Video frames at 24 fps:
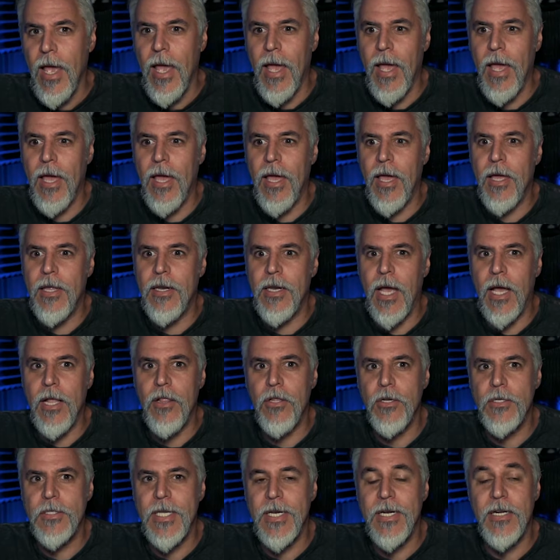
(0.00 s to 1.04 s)
And I
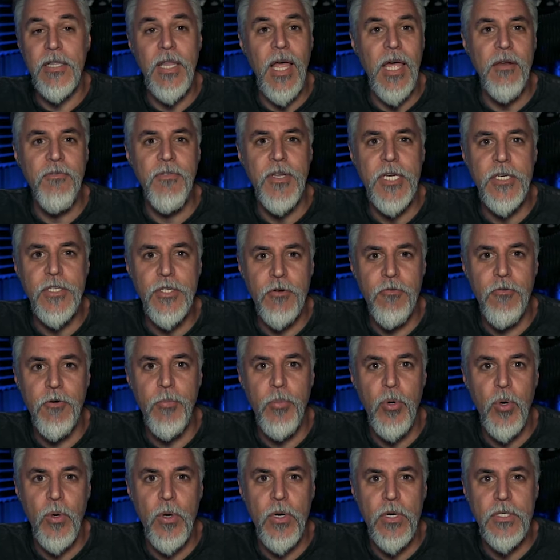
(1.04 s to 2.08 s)
looked at a lot of initial
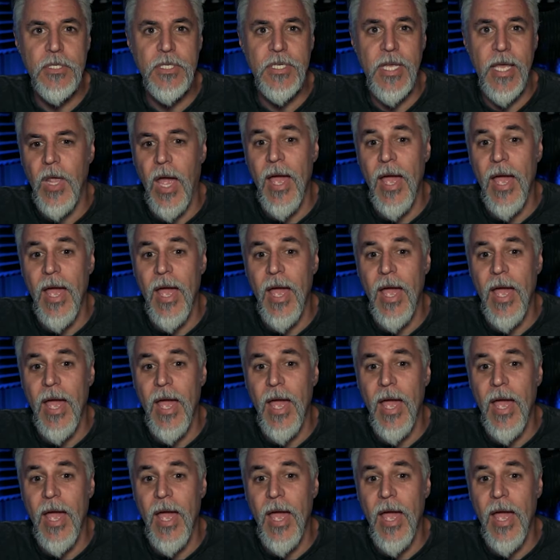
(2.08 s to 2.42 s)
reports.